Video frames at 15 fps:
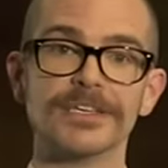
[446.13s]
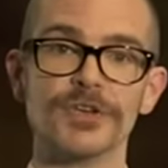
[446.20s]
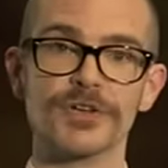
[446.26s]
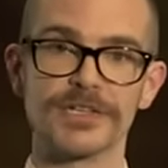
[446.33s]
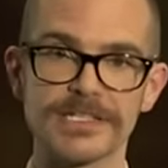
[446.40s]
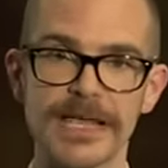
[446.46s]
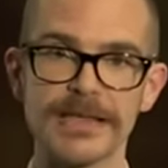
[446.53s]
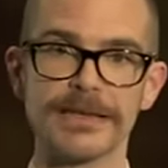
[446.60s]
your
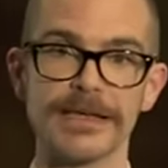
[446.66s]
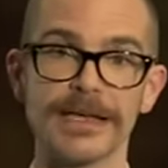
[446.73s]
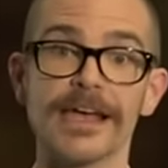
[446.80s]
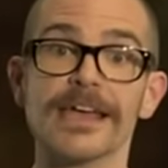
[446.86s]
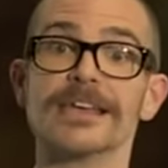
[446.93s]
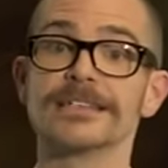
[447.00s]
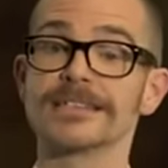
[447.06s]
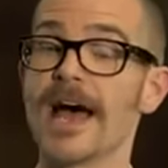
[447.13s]
sending,
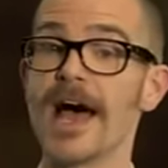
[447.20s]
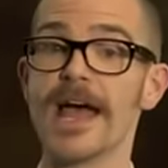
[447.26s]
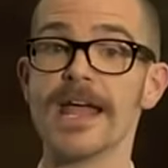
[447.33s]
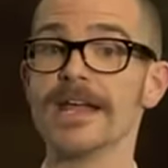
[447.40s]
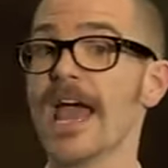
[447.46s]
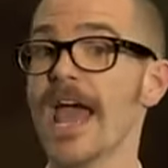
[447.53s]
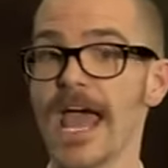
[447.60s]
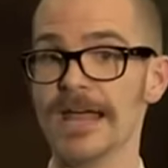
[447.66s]

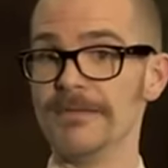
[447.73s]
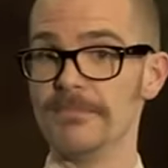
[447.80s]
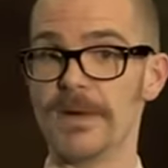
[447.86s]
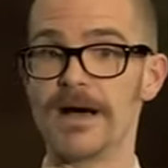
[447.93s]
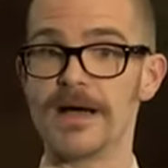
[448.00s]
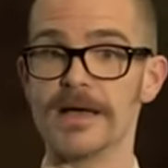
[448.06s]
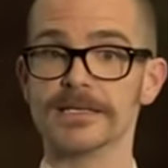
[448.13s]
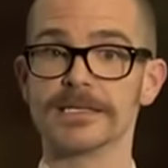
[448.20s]
sign, and
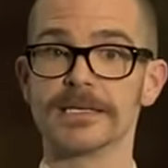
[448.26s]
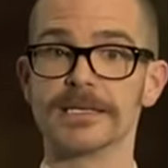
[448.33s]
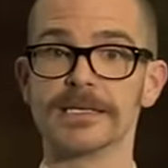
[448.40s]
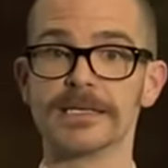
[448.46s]
bond.